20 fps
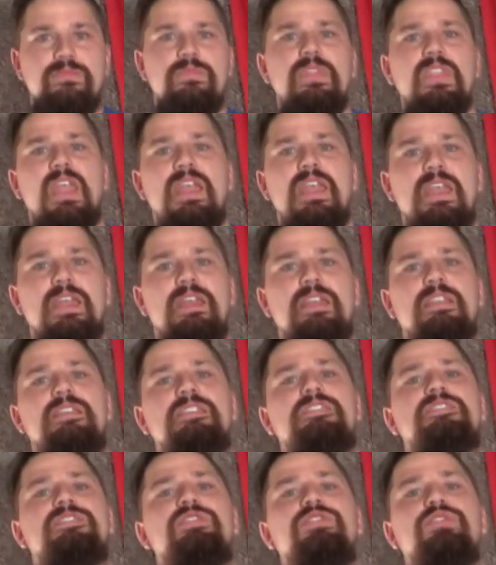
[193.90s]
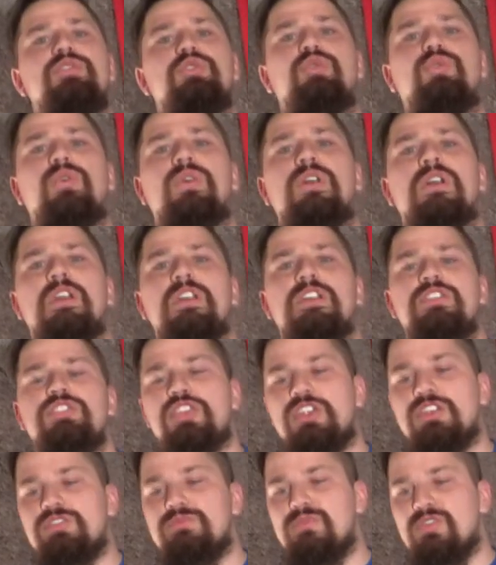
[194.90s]
and its new
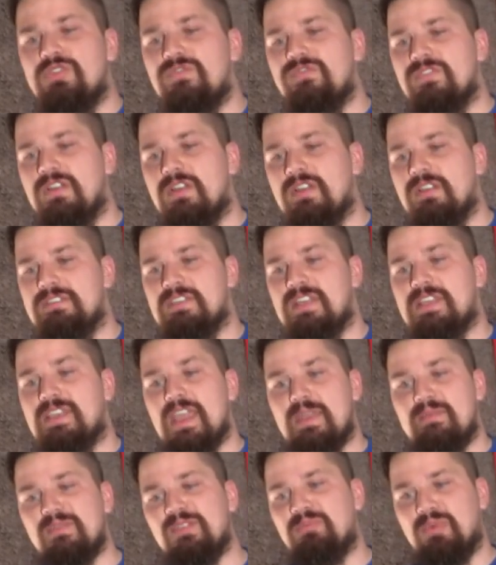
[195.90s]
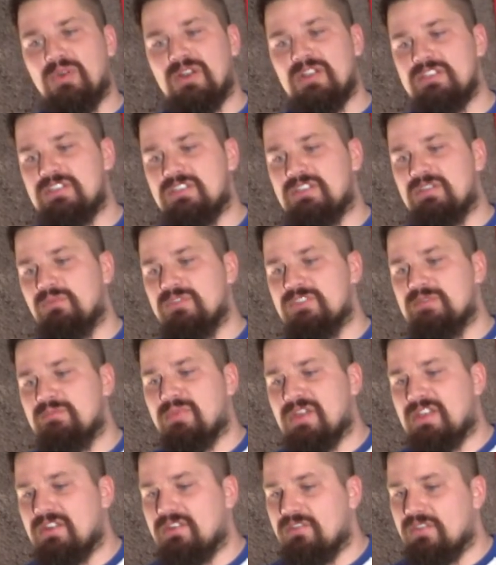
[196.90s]
charge move, Dynamic Punch, was
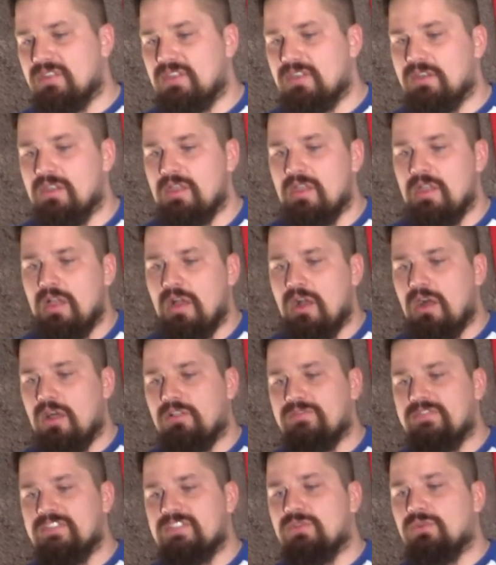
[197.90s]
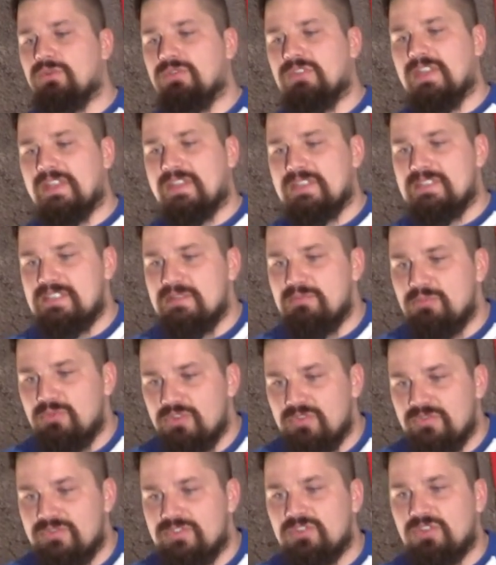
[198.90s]
better than all of its old legacy
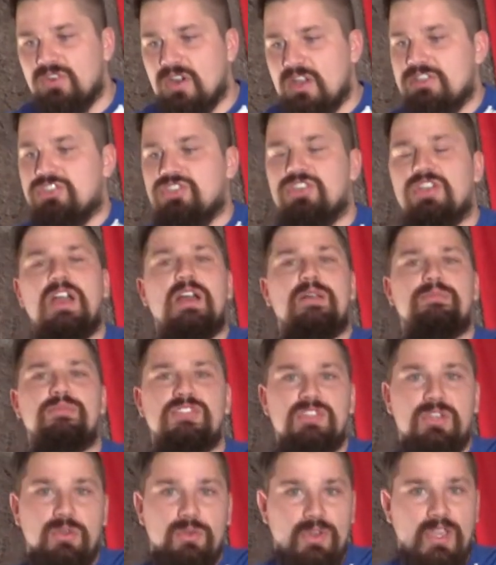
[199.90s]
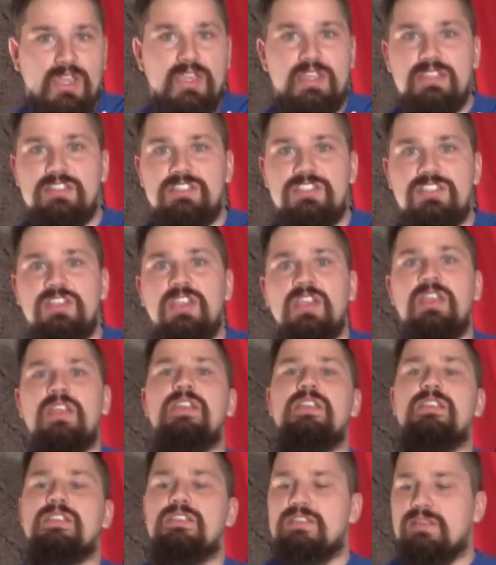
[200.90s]
moves, Cross Chop, Stone Edge,
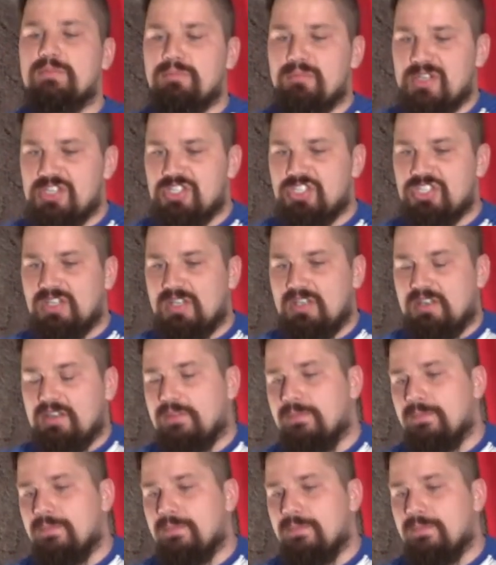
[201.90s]
Submission.